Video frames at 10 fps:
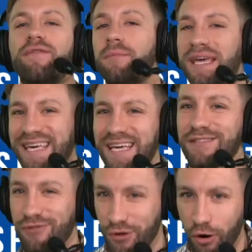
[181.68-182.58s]
him the keys
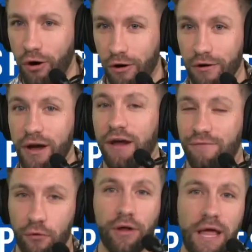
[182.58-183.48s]
to the car and
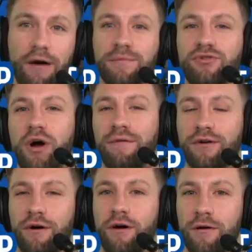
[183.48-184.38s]
fully allow him to drive the
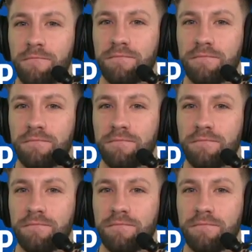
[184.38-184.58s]
car.